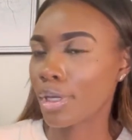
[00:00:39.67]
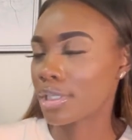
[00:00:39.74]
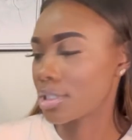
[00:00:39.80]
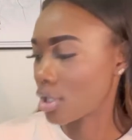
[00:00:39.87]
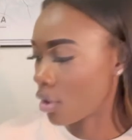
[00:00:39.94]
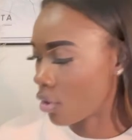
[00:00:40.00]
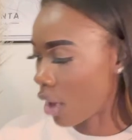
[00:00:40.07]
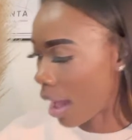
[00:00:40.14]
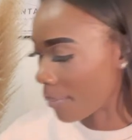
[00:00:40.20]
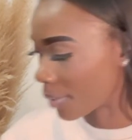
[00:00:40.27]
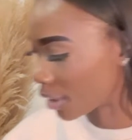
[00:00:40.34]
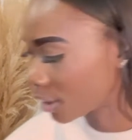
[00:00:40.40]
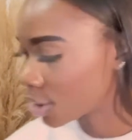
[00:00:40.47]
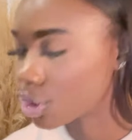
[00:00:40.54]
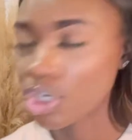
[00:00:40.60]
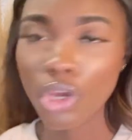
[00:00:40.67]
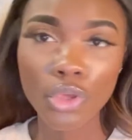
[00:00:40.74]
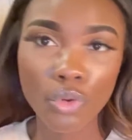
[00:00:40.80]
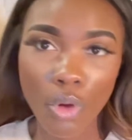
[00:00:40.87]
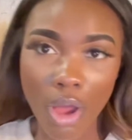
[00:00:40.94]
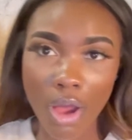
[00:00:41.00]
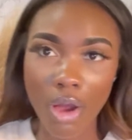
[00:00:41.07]
So I'm gonna show
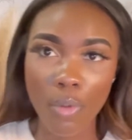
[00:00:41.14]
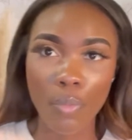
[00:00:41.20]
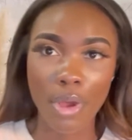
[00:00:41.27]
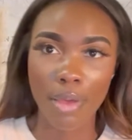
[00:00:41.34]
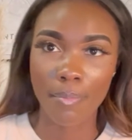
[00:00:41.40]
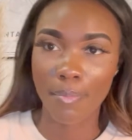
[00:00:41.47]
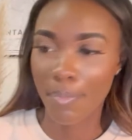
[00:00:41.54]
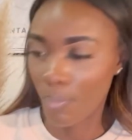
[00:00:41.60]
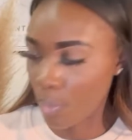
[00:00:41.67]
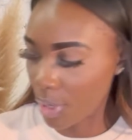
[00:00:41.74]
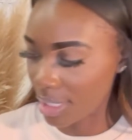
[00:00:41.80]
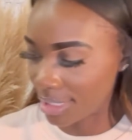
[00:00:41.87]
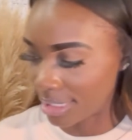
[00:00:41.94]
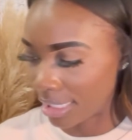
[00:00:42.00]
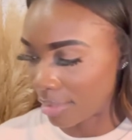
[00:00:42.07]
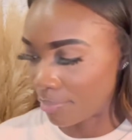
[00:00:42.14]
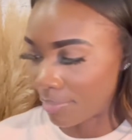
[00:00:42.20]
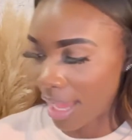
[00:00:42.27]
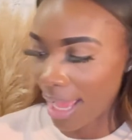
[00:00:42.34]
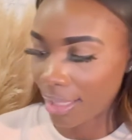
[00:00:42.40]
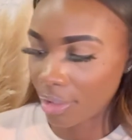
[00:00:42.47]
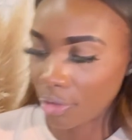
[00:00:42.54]
you all what is in
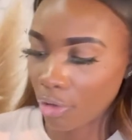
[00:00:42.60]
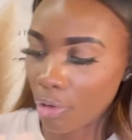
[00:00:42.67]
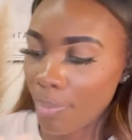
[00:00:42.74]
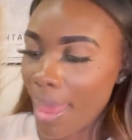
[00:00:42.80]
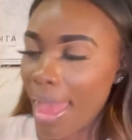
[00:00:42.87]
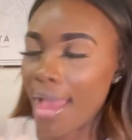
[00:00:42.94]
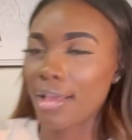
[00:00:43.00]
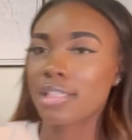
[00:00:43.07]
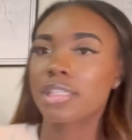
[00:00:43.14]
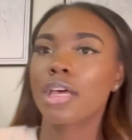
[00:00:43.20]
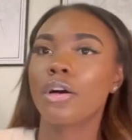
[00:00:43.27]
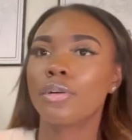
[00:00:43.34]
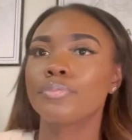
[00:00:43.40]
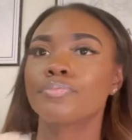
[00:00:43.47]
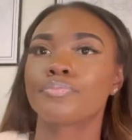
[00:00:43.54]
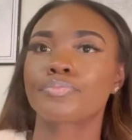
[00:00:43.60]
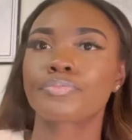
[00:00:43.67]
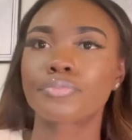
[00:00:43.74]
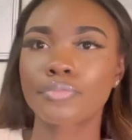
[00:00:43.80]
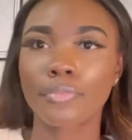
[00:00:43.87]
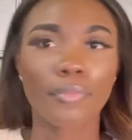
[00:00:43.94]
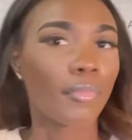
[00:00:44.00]
my clinical bag. So
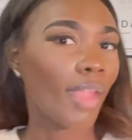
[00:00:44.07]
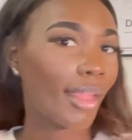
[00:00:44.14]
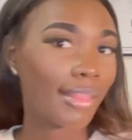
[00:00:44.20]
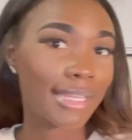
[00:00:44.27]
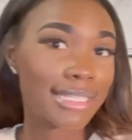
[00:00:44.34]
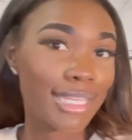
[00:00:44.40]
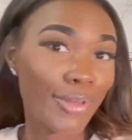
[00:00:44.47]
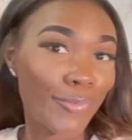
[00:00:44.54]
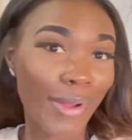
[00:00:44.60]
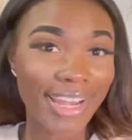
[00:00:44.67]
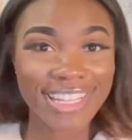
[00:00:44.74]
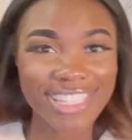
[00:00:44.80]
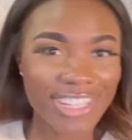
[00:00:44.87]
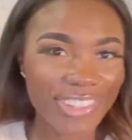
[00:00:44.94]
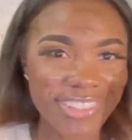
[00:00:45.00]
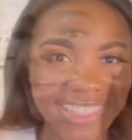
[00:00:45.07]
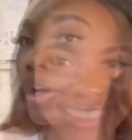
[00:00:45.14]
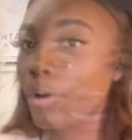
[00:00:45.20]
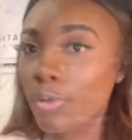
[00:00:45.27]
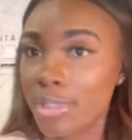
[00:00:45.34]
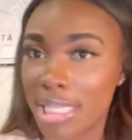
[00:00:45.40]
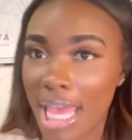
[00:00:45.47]
let's get right into it. I
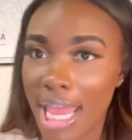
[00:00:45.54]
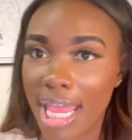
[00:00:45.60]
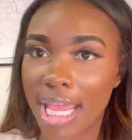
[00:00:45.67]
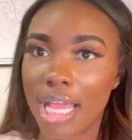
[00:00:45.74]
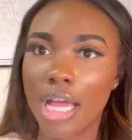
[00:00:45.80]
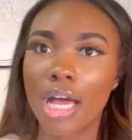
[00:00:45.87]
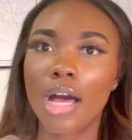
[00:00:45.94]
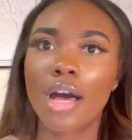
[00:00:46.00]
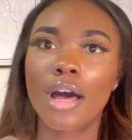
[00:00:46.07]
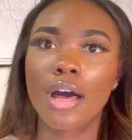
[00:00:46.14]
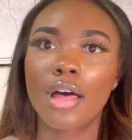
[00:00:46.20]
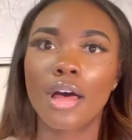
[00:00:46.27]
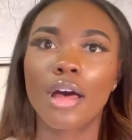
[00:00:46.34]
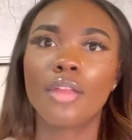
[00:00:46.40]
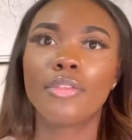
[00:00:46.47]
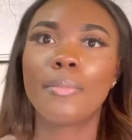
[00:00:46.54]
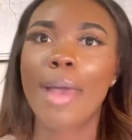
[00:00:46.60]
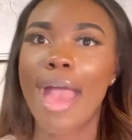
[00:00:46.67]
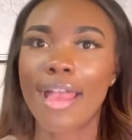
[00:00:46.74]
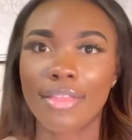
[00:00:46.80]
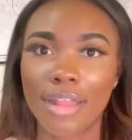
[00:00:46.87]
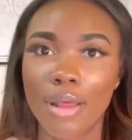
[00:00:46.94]
don't take the
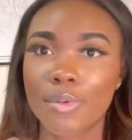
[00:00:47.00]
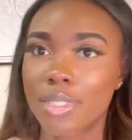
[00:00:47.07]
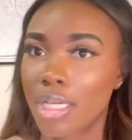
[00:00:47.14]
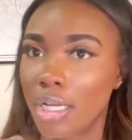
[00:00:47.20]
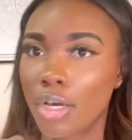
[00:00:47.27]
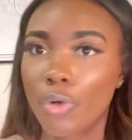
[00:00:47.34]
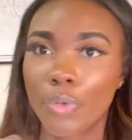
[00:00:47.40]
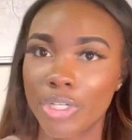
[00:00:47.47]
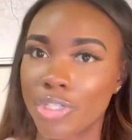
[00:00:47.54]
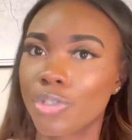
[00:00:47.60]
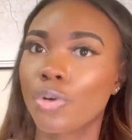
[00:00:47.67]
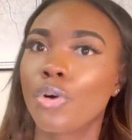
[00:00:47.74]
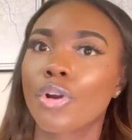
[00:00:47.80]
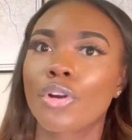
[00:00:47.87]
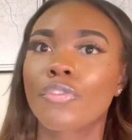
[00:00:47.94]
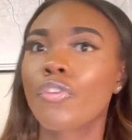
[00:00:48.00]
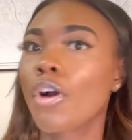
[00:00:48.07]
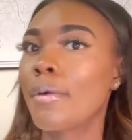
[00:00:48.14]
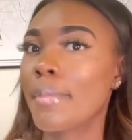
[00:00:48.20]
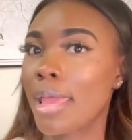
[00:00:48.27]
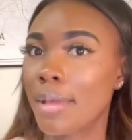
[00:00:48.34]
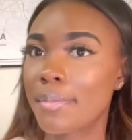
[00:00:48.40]
bag that I was gonna originally order
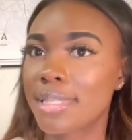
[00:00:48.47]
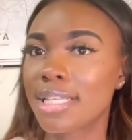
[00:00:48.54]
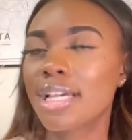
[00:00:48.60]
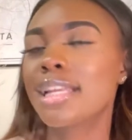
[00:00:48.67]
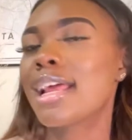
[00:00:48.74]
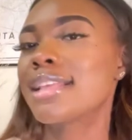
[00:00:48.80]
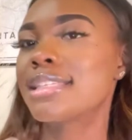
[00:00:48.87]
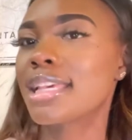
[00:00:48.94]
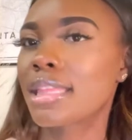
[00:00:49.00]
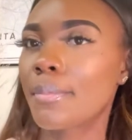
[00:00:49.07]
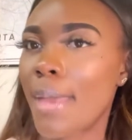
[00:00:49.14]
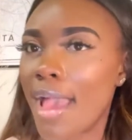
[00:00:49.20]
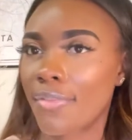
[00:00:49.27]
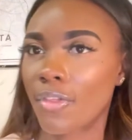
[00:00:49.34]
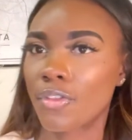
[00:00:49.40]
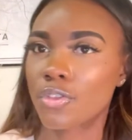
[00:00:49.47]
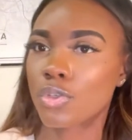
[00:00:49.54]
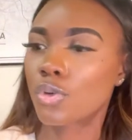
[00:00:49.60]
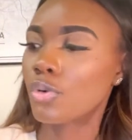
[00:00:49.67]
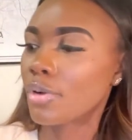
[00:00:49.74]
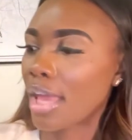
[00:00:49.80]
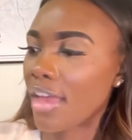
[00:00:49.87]
from Amazon. I take the bag that the
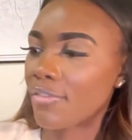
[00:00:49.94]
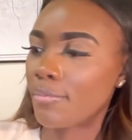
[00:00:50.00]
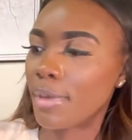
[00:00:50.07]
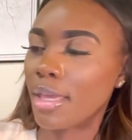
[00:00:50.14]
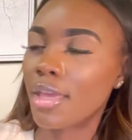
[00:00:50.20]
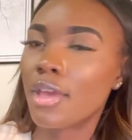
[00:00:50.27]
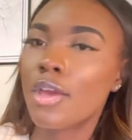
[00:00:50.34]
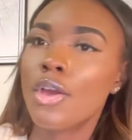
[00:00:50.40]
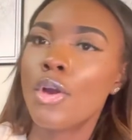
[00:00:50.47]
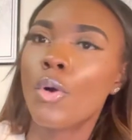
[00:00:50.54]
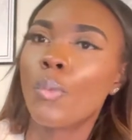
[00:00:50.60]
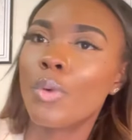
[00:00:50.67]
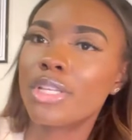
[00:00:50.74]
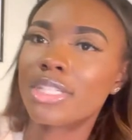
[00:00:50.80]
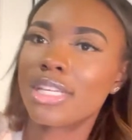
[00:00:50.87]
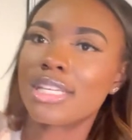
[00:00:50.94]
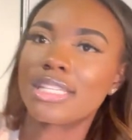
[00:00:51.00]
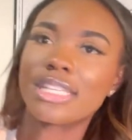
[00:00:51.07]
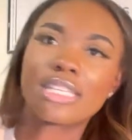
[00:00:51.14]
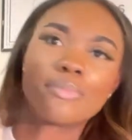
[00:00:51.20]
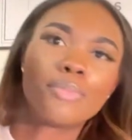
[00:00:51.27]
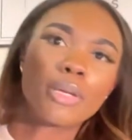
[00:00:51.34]
school gave me, which is
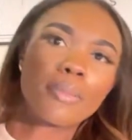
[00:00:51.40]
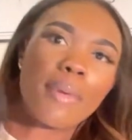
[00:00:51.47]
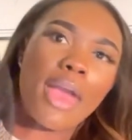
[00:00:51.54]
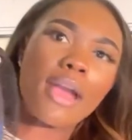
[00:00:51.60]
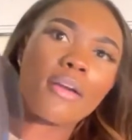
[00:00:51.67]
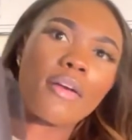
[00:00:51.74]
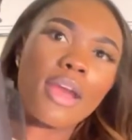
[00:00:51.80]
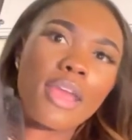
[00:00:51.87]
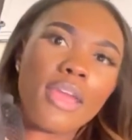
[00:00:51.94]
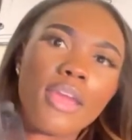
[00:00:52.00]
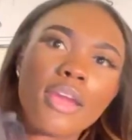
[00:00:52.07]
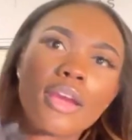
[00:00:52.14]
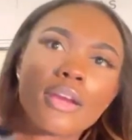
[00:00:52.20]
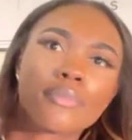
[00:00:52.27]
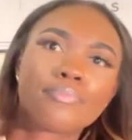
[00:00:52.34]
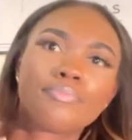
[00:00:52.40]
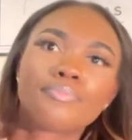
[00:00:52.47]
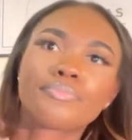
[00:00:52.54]
this book bag right here.